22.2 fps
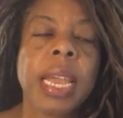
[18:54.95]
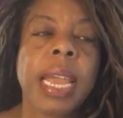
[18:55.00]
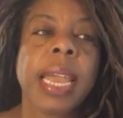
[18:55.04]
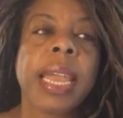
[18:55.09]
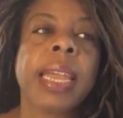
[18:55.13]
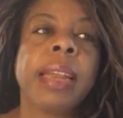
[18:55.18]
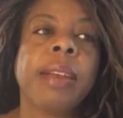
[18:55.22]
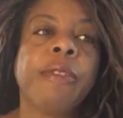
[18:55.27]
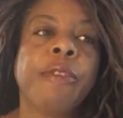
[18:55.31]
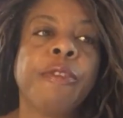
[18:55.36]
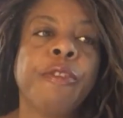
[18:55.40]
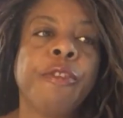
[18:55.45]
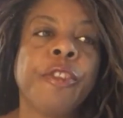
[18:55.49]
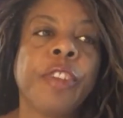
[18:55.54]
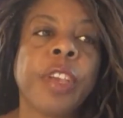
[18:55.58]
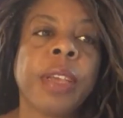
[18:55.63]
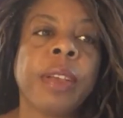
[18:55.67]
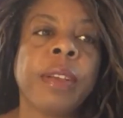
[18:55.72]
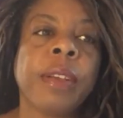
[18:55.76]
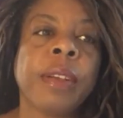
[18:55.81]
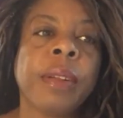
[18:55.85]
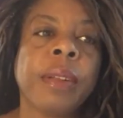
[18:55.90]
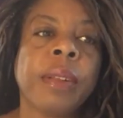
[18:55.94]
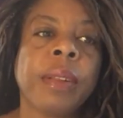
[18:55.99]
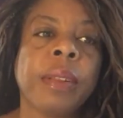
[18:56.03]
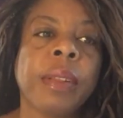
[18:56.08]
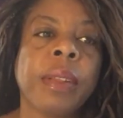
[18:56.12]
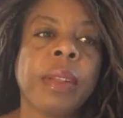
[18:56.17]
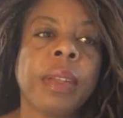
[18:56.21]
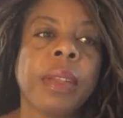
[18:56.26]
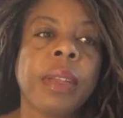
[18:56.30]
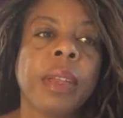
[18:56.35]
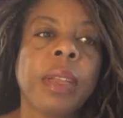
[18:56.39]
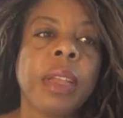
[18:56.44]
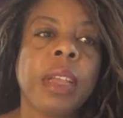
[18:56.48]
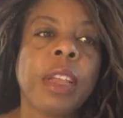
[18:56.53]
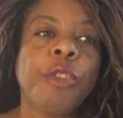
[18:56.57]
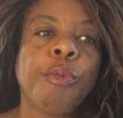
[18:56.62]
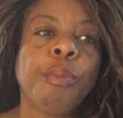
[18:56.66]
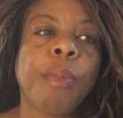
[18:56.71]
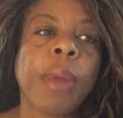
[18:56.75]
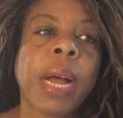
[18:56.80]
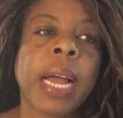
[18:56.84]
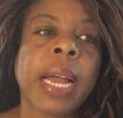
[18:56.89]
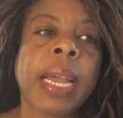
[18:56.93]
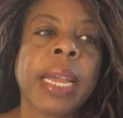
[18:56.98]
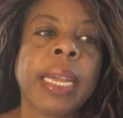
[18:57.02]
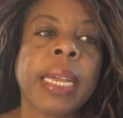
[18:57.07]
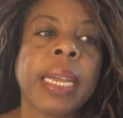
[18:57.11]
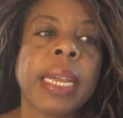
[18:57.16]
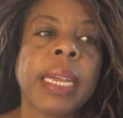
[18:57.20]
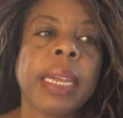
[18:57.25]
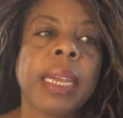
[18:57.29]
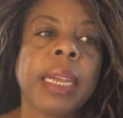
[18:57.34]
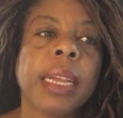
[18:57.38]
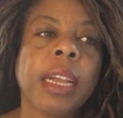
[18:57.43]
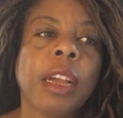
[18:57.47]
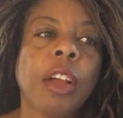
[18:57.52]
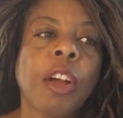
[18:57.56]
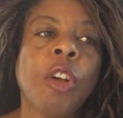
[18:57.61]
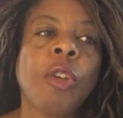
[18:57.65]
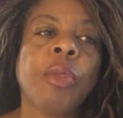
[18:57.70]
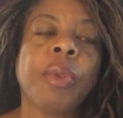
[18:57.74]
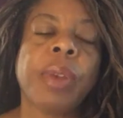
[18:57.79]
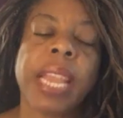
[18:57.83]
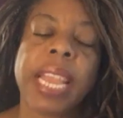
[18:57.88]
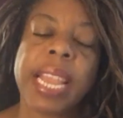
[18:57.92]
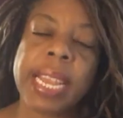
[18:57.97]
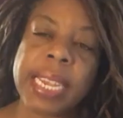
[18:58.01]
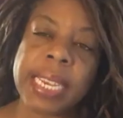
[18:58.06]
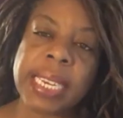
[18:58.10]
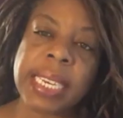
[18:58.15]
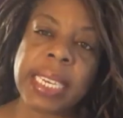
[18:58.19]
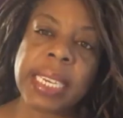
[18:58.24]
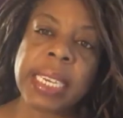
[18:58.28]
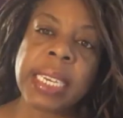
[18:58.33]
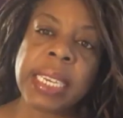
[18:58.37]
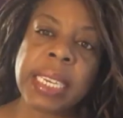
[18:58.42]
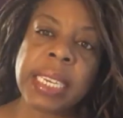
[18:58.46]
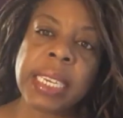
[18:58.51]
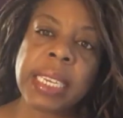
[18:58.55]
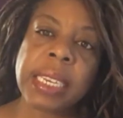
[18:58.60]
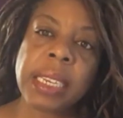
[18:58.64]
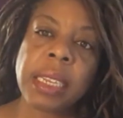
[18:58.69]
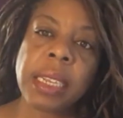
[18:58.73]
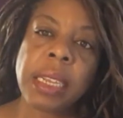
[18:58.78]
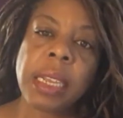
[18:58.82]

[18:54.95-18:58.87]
and feel my own essence.